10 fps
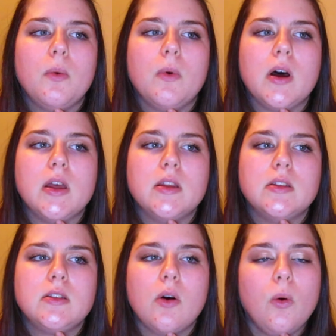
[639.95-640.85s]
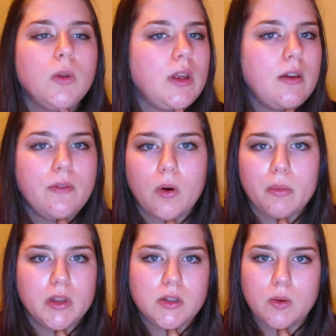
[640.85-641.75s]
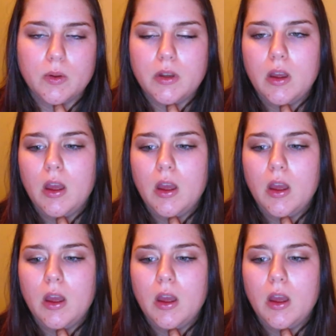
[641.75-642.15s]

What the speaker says: was only 4 months old,